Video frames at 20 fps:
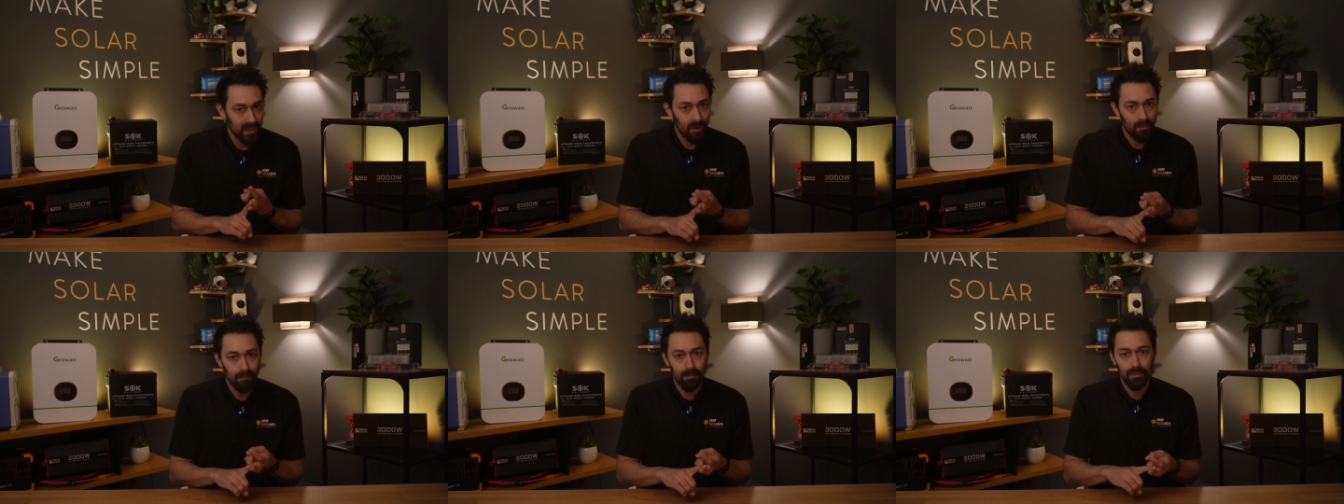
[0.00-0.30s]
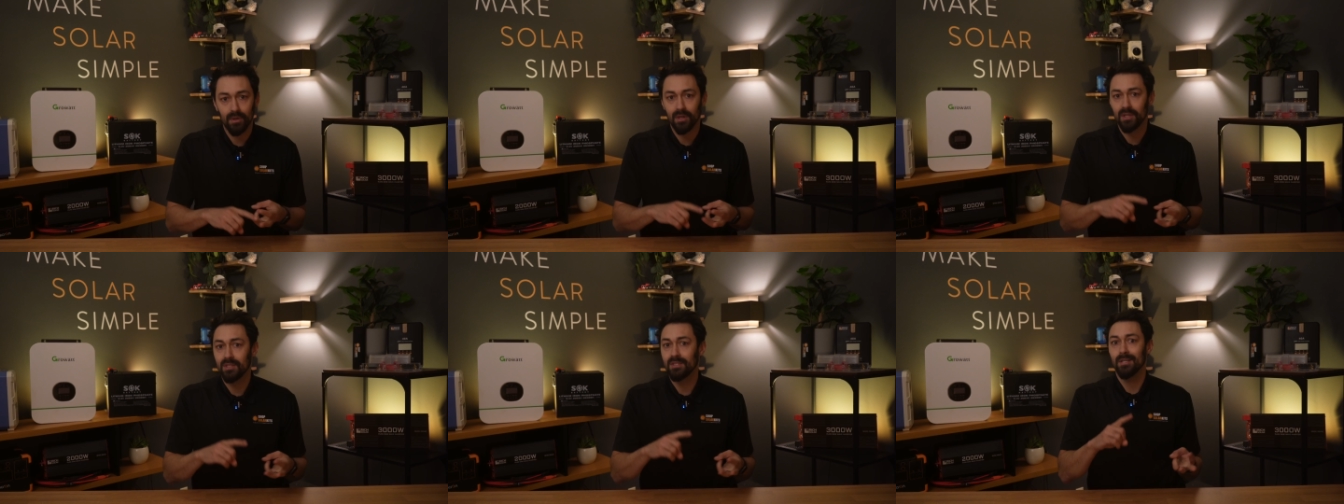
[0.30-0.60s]

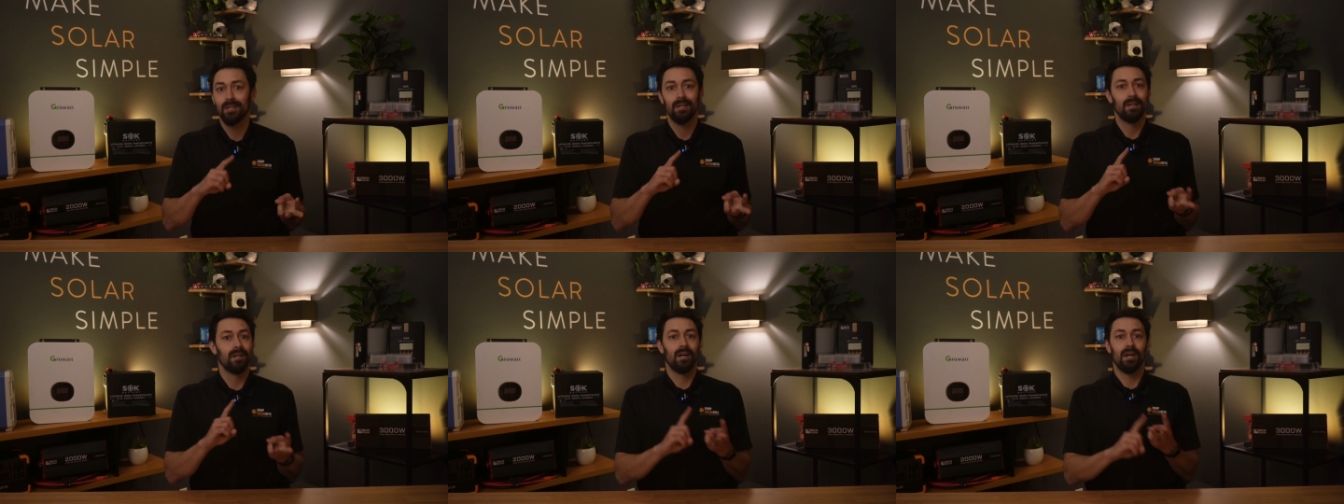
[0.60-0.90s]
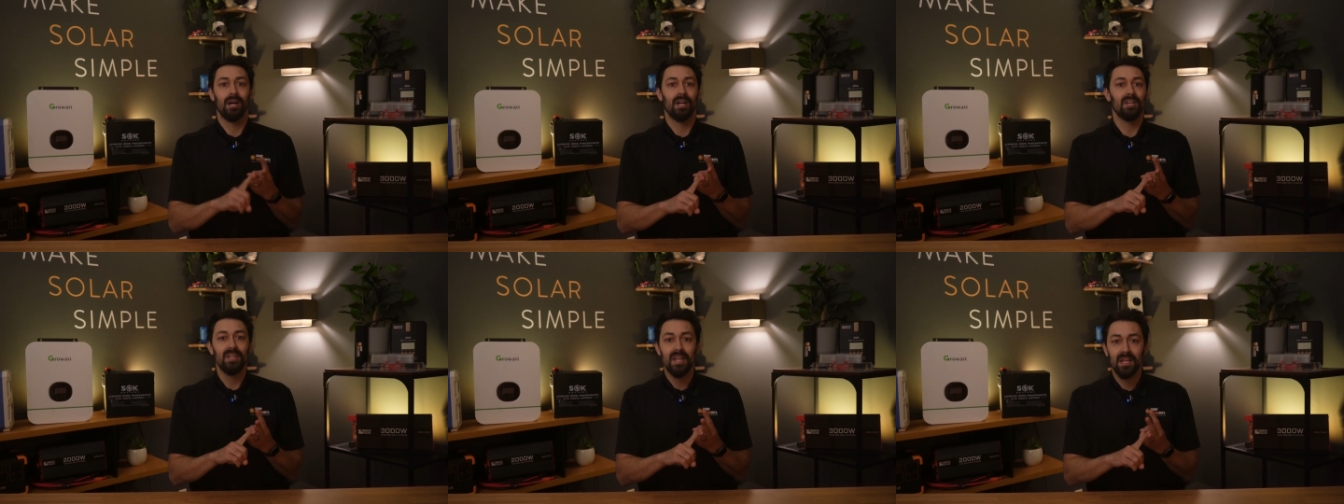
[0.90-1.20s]
output,
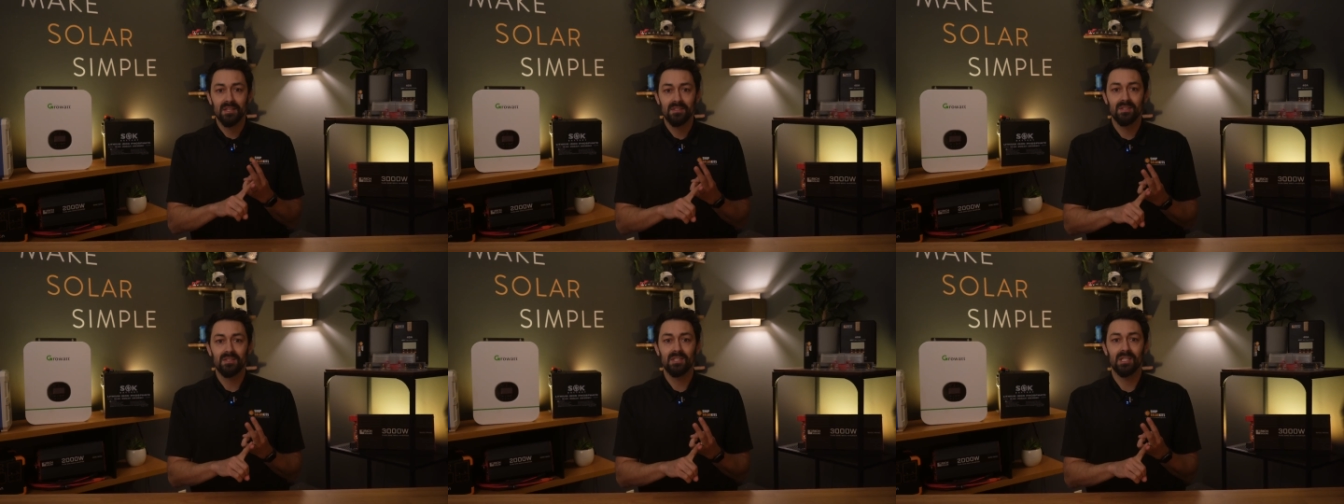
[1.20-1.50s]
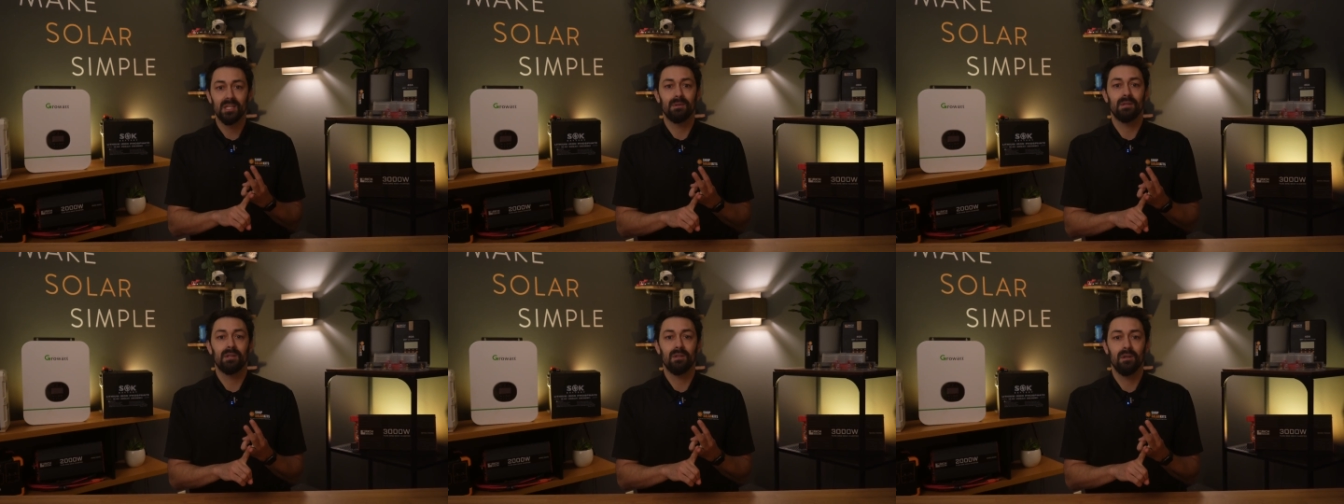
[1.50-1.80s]

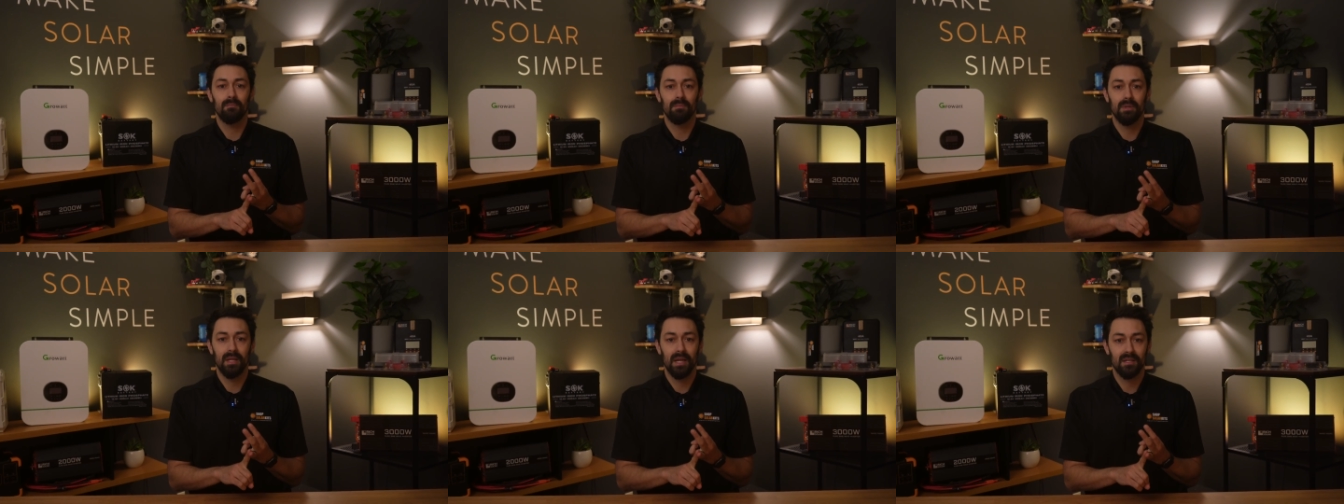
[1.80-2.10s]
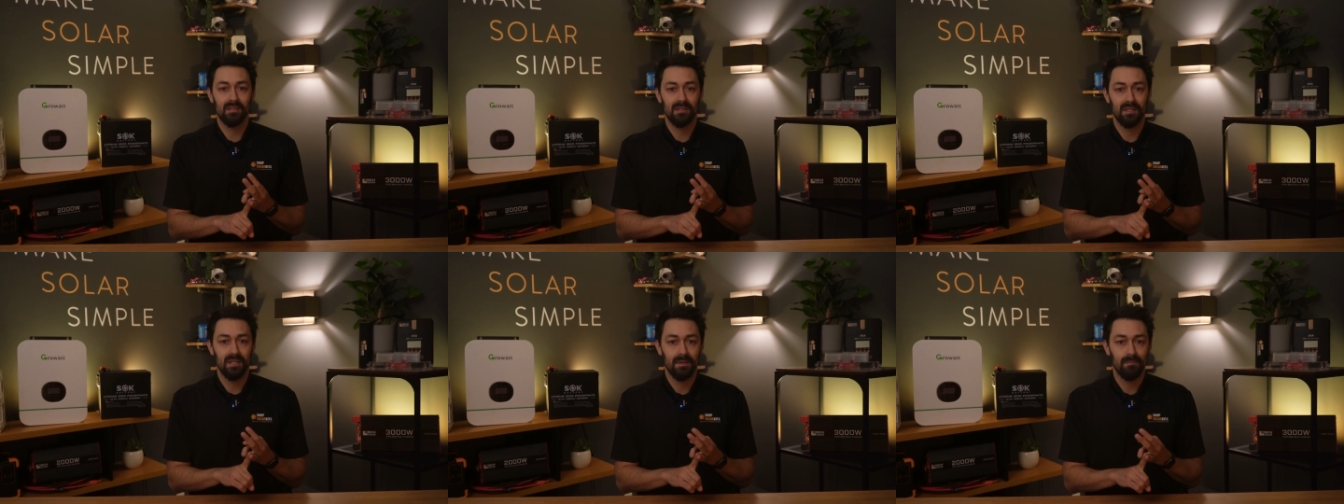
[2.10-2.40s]
unnecessary
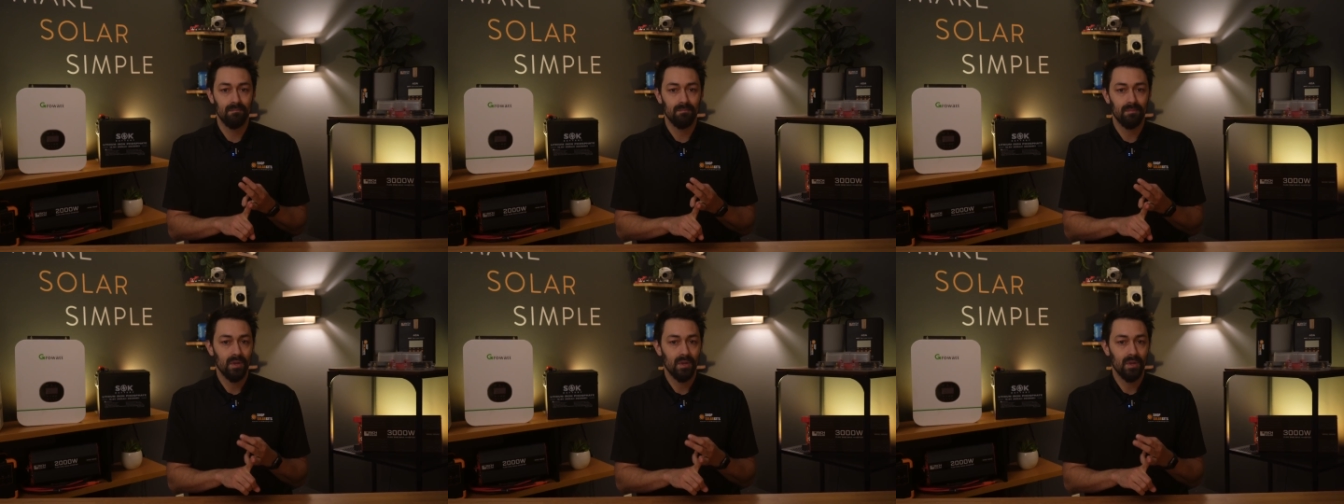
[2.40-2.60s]
complexity.